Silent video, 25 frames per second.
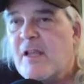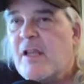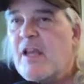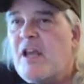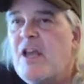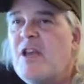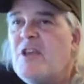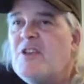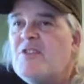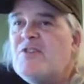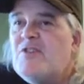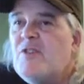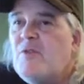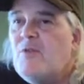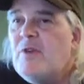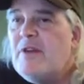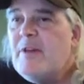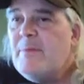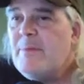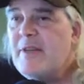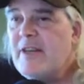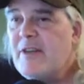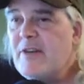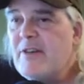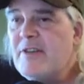So what
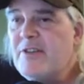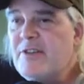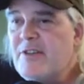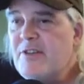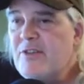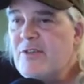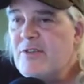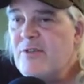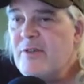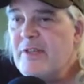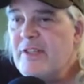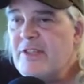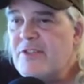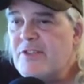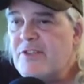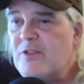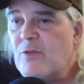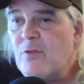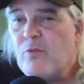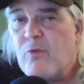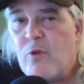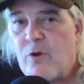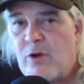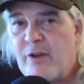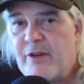I'm here to do is to
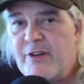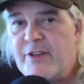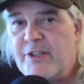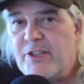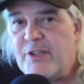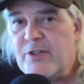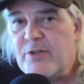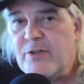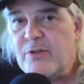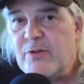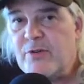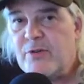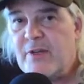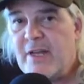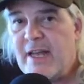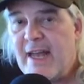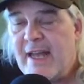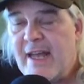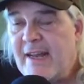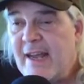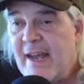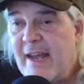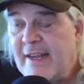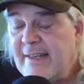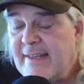warn you,
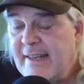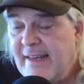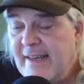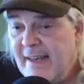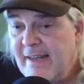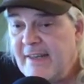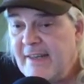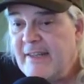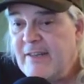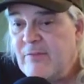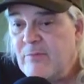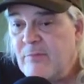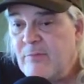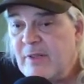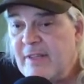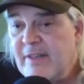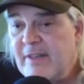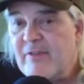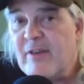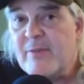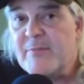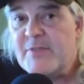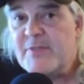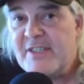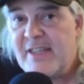and I can't even believe
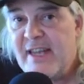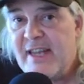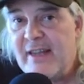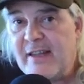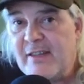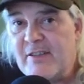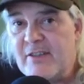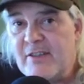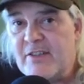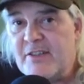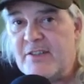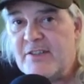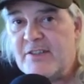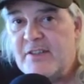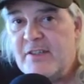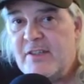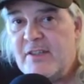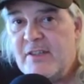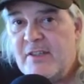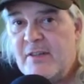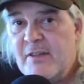I'm saying this.